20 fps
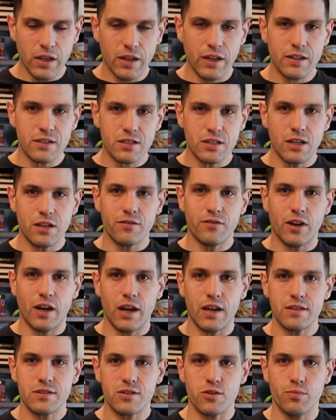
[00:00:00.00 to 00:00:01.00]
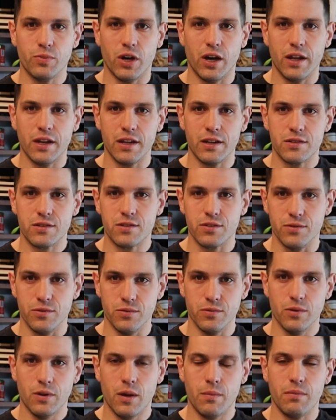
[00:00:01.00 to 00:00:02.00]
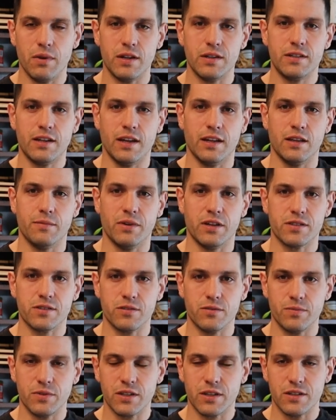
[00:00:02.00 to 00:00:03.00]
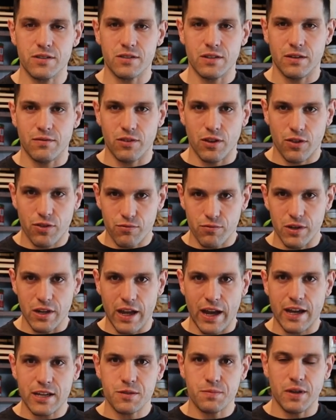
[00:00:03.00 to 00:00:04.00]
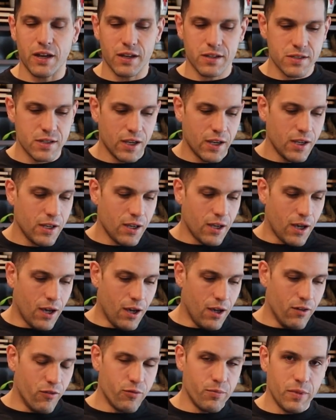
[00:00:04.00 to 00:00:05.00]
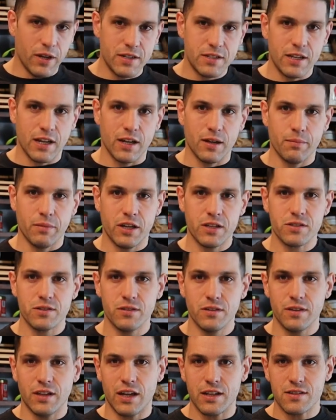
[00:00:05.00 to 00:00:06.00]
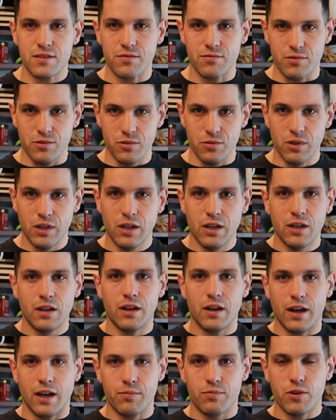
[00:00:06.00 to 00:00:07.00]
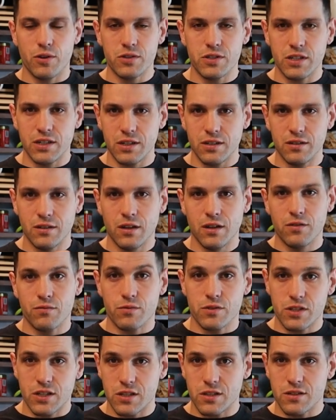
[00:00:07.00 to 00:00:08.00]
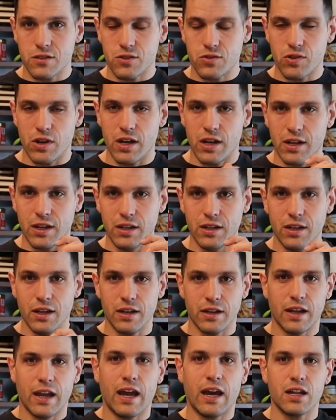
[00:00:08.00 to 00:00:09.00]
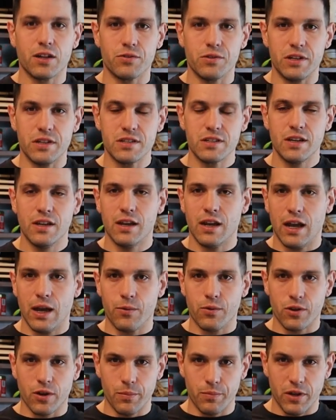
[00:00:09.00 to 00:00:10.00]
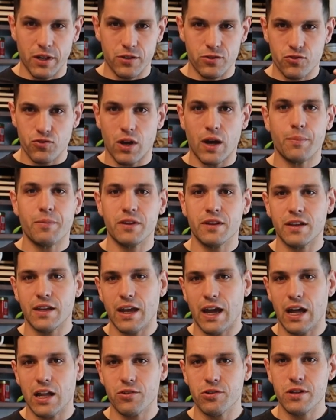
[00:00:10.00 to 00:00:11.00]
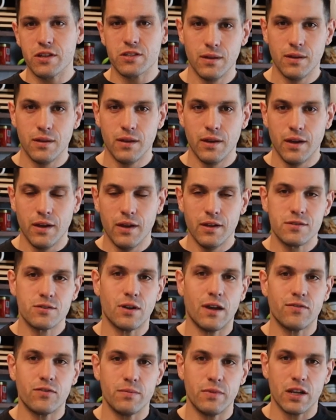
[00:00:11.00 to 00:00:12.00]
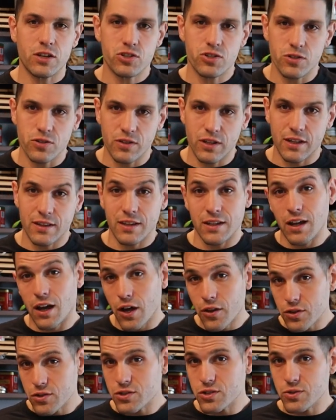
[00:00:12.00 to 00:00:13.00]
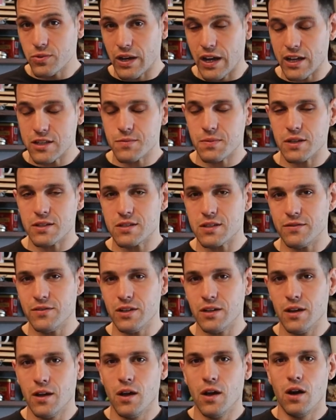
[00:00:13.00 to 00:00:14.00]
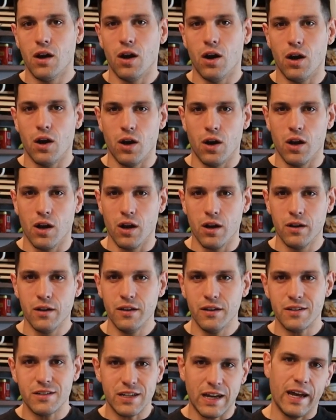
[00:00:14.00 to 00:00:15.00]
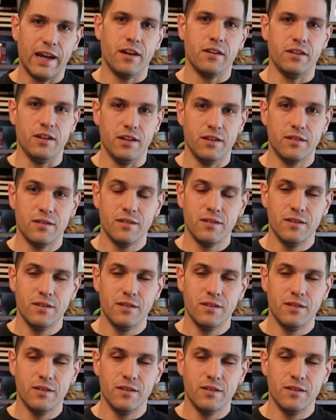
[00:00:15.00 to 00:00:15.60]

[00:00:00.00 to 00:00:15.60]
incentivize your body to maintain the muscle, because you have the 3 aspects of maintaining muscle. That's through high protein, resistance training, and calories, and we're going to be dropping the calories. So I have to make sure that the other 2 aspects of it are dialed in.